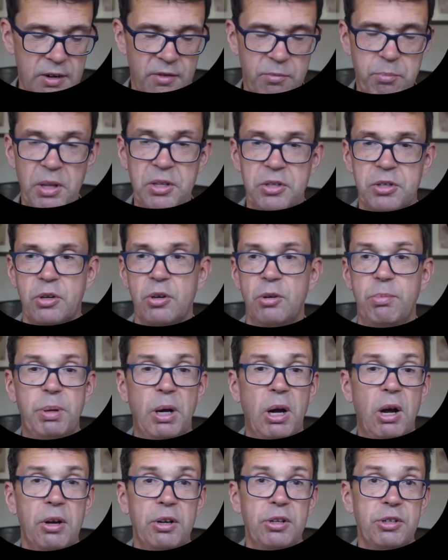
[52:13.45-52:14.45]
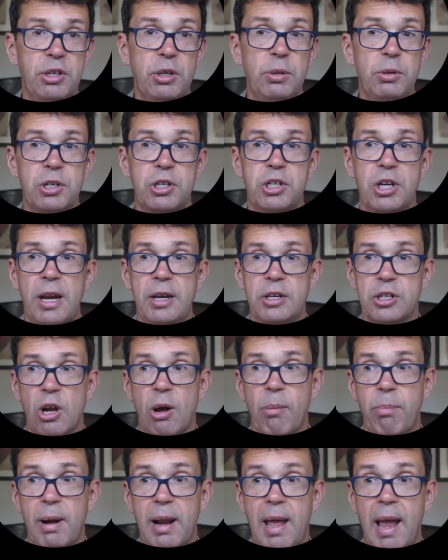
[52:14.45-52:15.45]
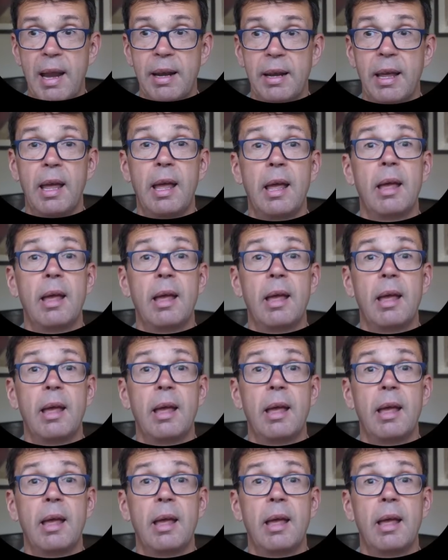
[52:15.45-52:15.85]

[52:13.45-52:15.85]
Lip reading: of bids could partner do to change our plan?